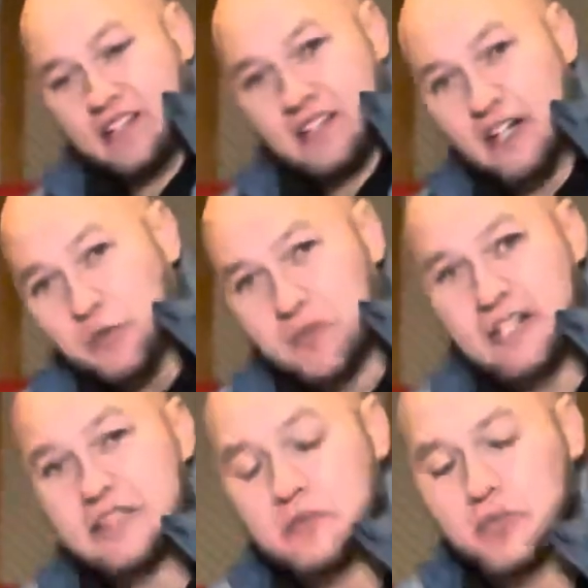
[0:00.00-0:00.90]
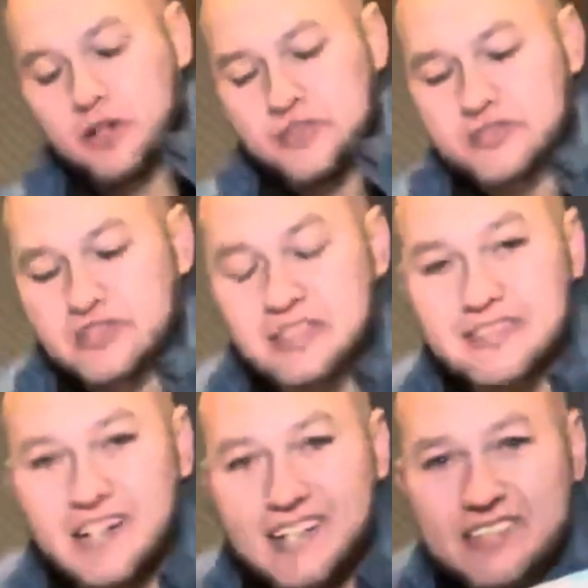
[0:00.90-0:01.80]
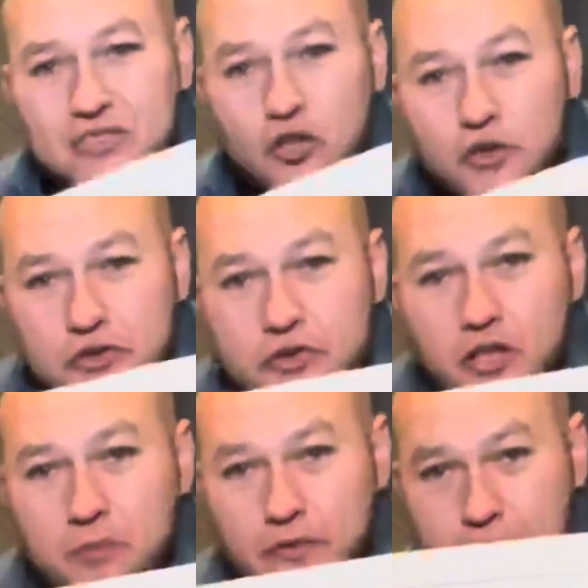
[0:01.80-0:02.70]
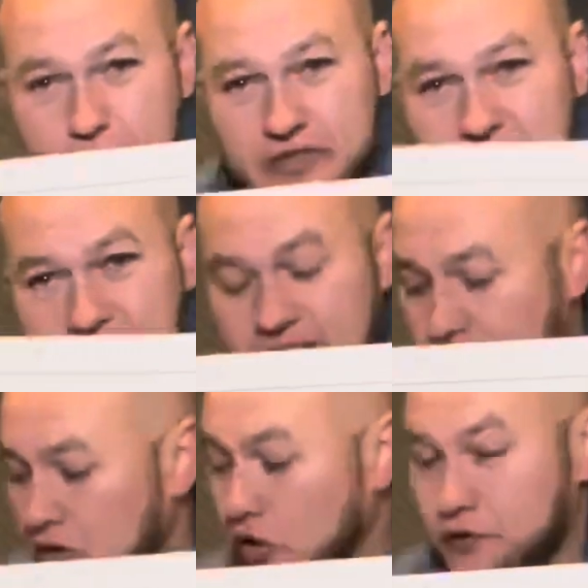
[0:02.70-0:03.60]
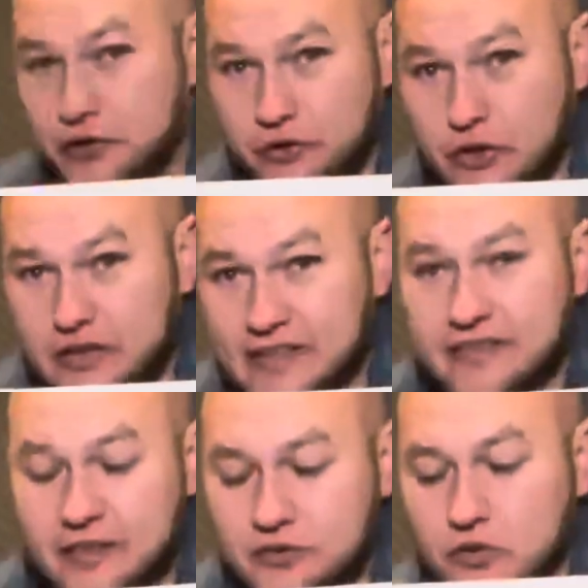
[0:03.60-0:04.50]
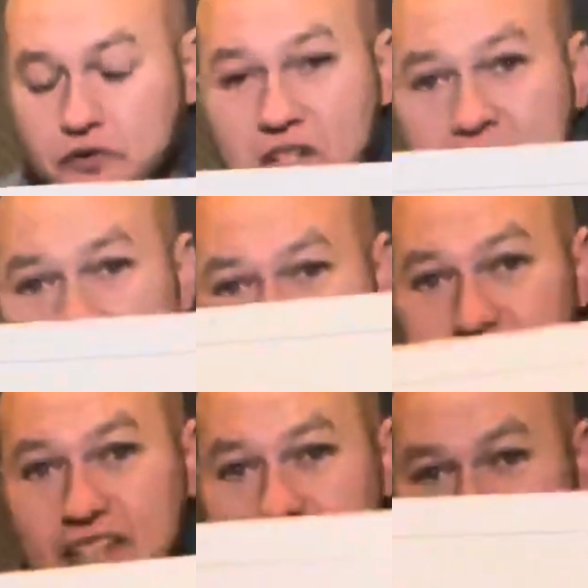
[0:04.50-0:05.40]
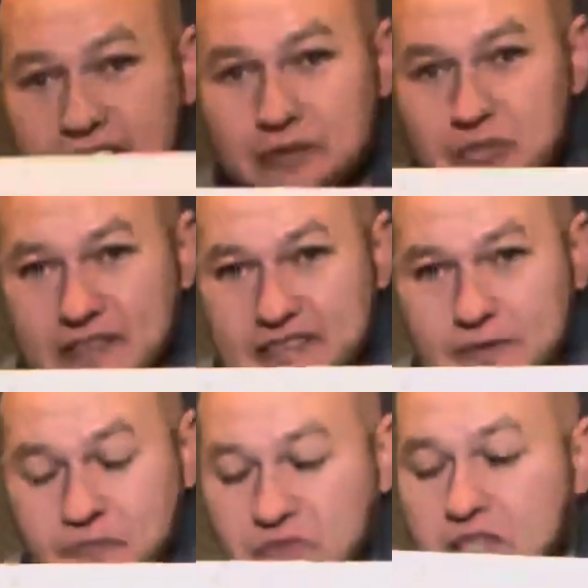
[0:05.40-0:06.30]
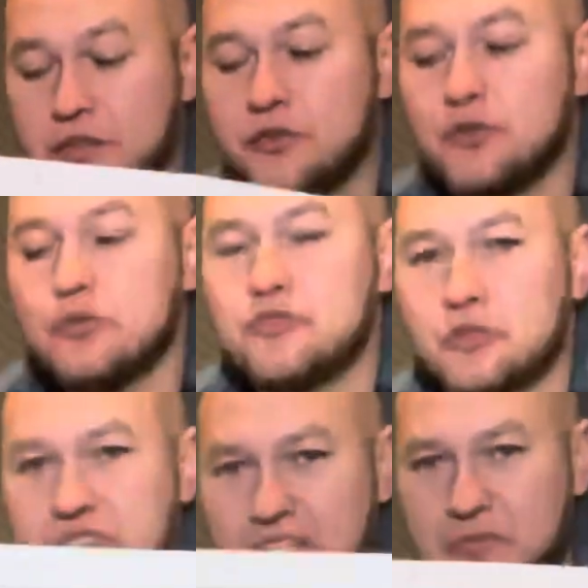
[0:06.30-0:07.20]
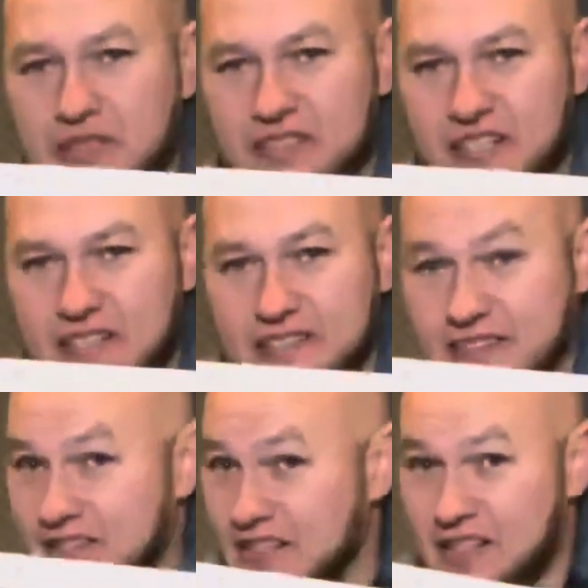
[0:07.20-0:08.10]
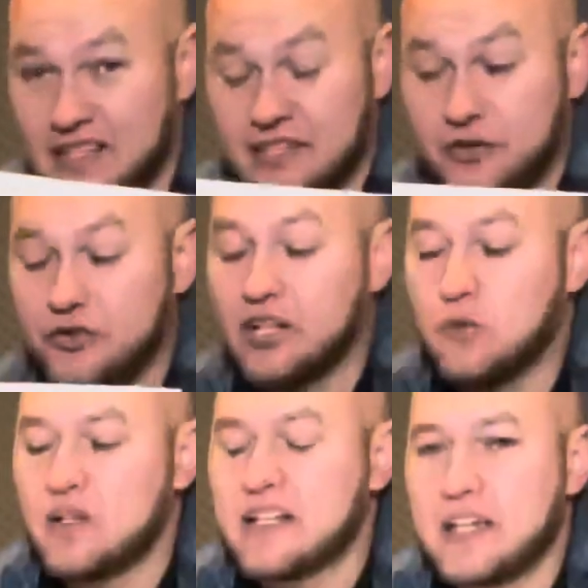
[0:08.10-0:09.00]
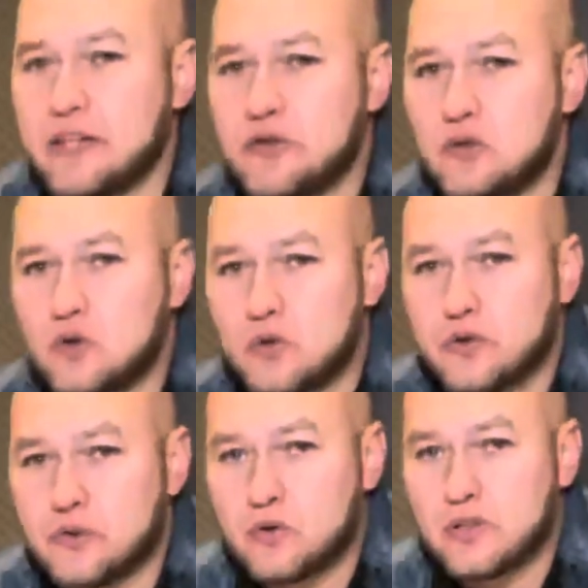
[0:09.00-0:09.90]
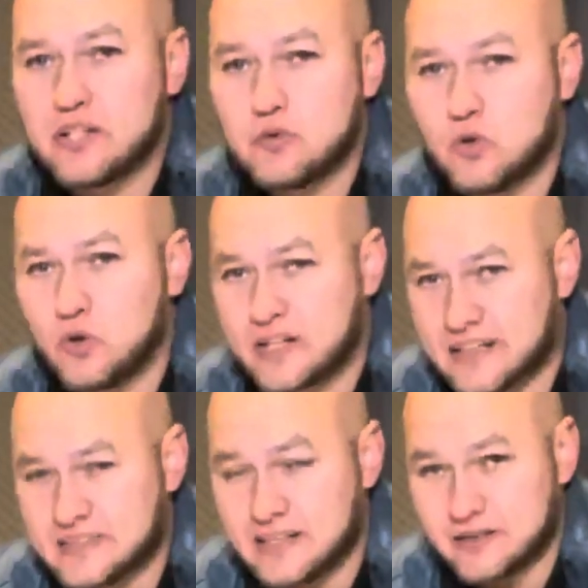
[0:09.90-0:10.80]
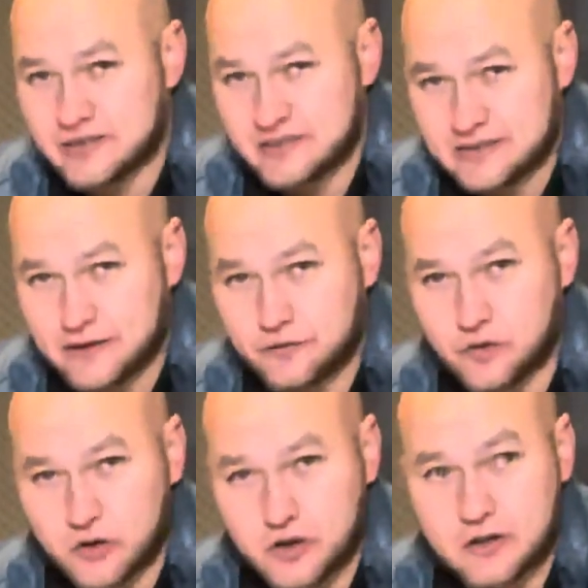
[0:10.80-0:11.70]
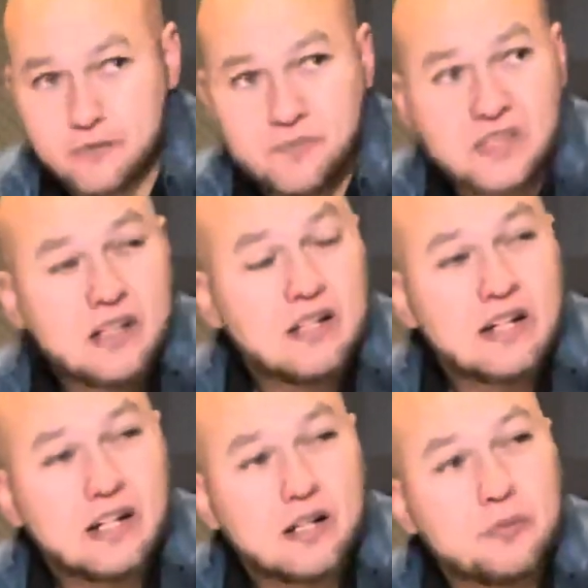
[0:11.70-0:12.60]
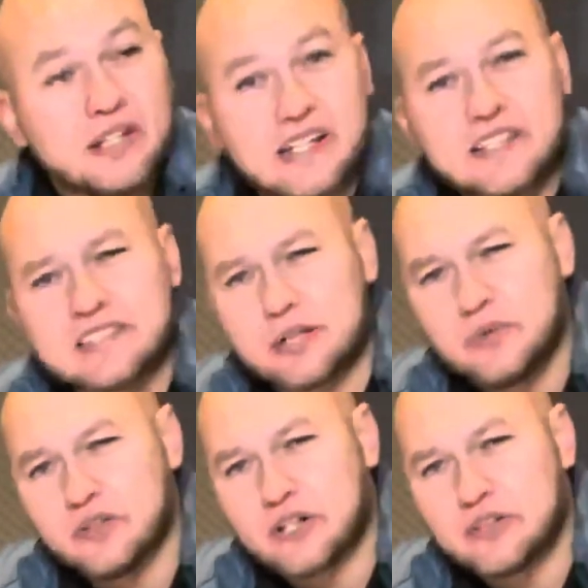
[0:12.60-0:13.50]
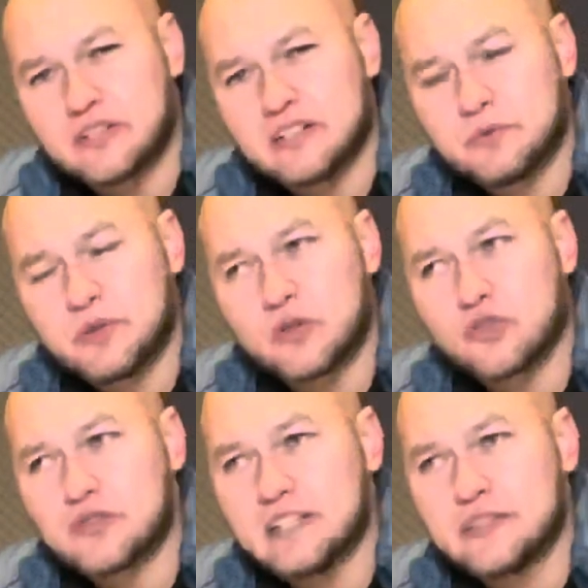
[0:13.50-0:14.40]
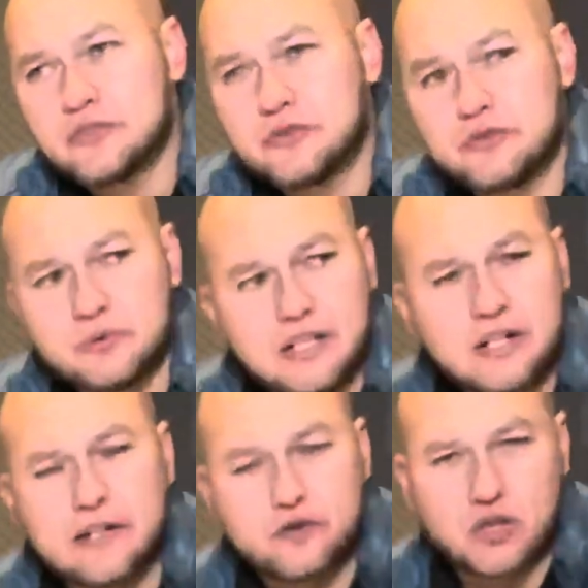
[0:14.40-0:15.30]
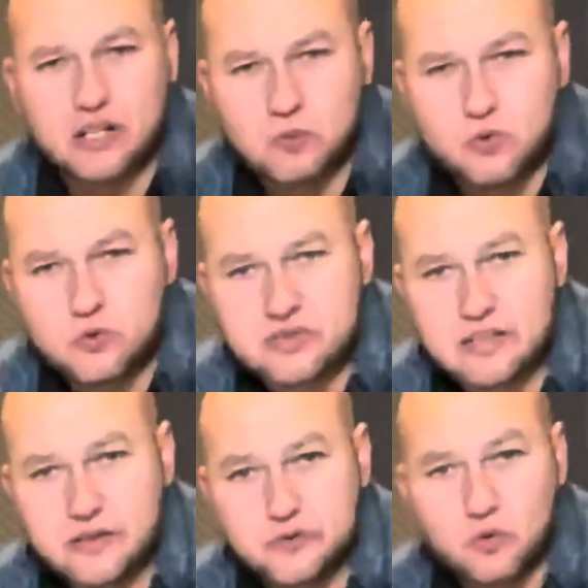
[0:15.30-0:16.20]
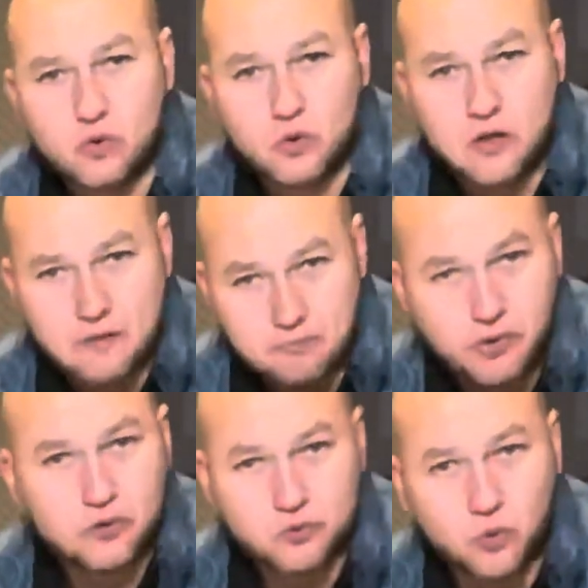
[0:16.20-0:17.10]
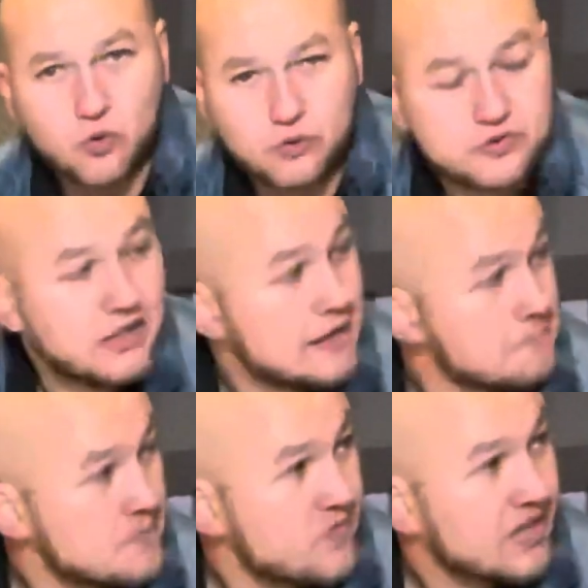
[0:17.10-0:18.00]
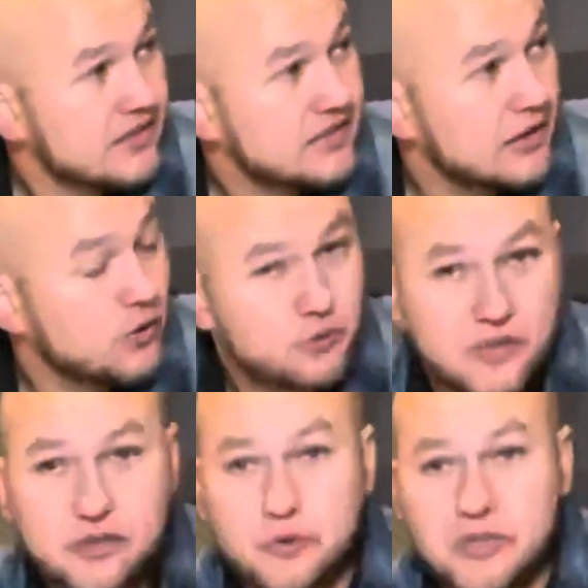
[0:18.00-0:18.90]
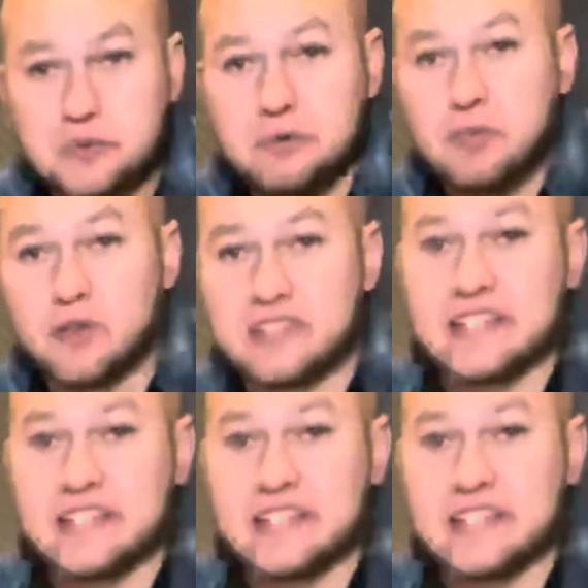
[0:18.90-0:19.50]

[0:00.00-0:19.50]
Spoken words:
opening the box nice on top. First thing after you take this off is a template. Use your template, guys. You don't want to get your in-wall cutouts and stuff wrong. In SA we can't really do, we don't have drywall, so it's all built walls. So what we do is we build the